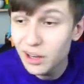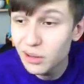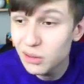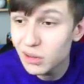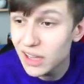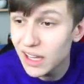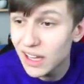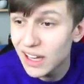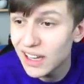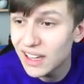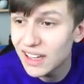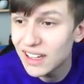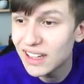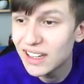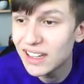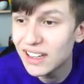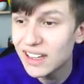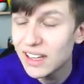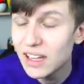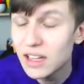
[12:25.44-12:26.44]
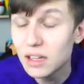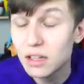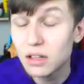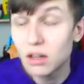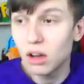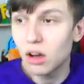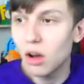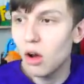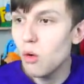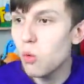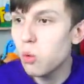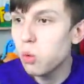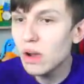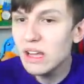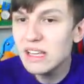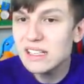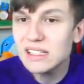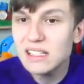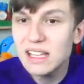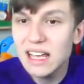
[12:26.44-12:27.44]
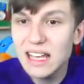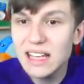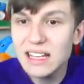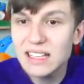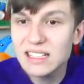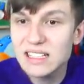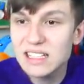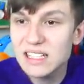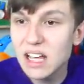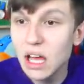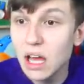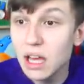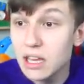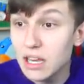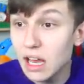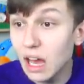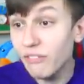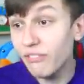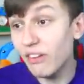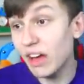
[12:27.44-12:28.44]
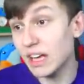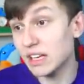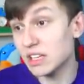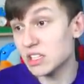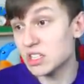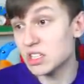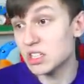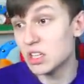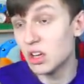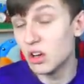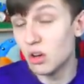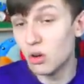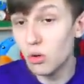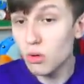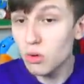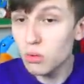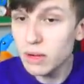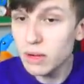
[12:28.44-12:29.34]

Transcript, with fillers: I don't care. Oh, what is this? Navas. Oh,